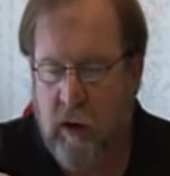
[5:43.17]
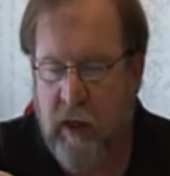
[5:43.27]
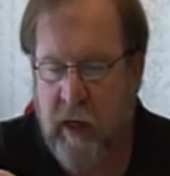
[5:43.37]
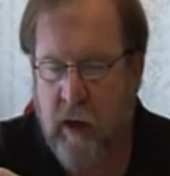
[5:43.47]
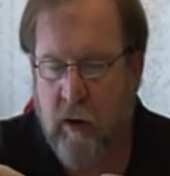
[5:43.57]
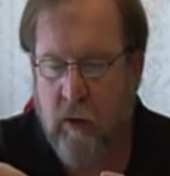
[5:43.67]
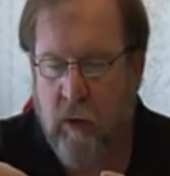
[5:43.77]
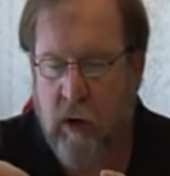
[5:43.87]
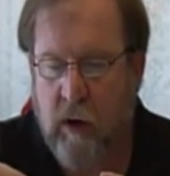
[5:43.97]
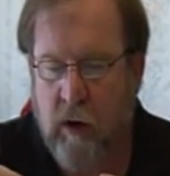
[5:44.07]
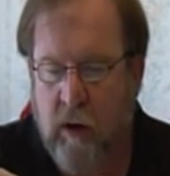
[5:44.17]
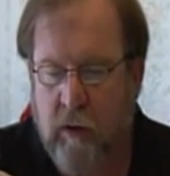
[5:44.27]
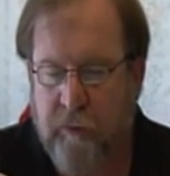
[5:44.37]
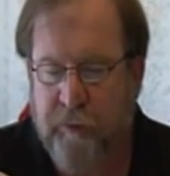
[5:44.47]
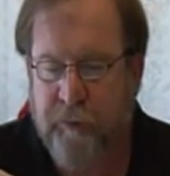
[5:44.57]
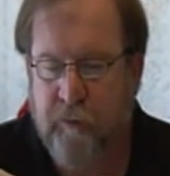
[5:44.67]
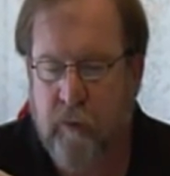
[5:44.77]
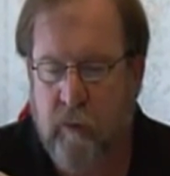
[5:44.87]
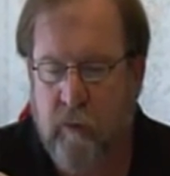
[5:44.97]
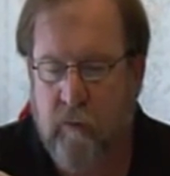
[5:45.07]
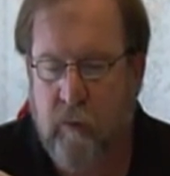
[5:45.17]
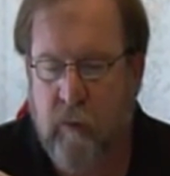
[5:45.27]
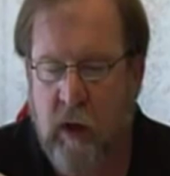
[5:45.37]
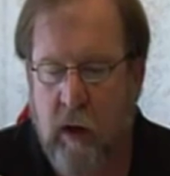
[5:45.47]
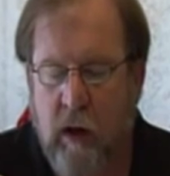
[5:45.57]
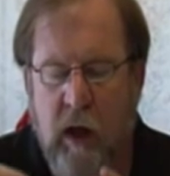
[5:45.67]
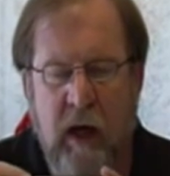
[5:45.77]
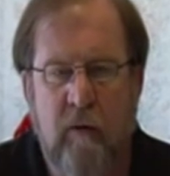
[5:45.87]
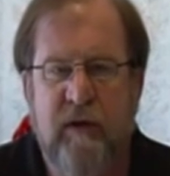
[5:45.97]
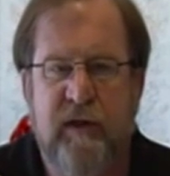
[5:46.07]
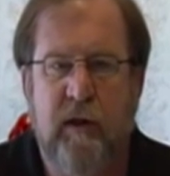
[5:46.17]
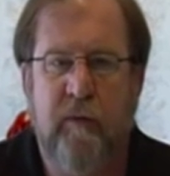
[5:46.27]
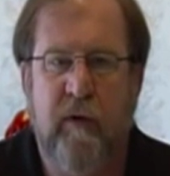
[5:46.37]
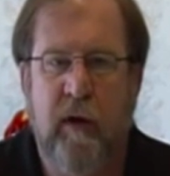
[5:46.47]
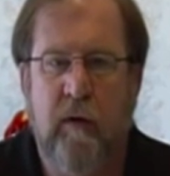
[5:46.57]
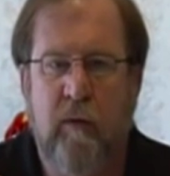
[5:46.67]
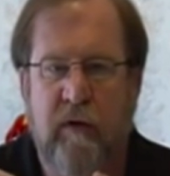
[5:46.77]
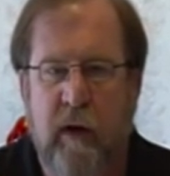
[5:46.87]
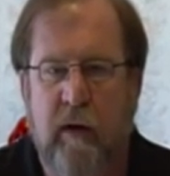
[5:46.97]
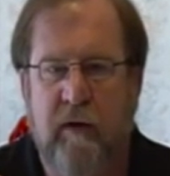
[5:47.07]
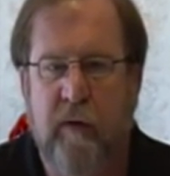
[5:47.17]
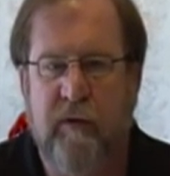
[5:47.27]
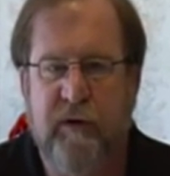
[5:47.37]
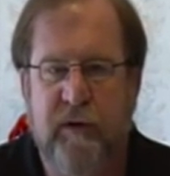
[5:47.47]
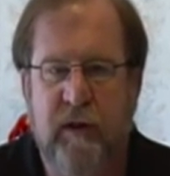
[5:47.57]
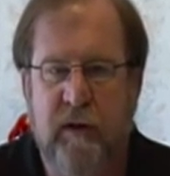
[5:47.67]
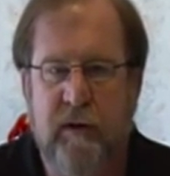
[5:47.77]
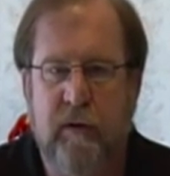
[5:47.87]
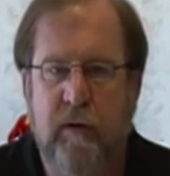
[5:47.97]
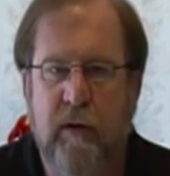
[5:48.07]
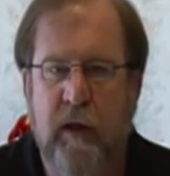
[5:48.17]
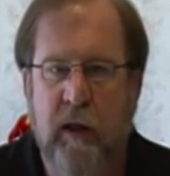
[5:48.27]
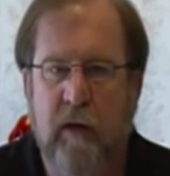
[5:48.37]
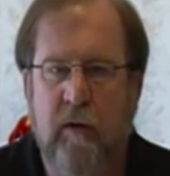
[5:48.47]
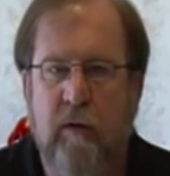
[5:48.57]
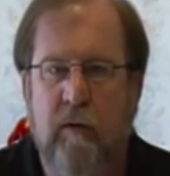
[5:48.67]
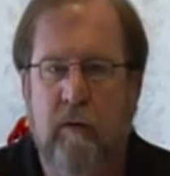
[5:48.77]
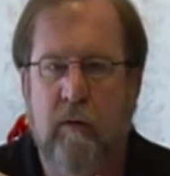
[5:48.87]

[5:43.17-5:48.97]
Now, how does something without a temperature sensor in it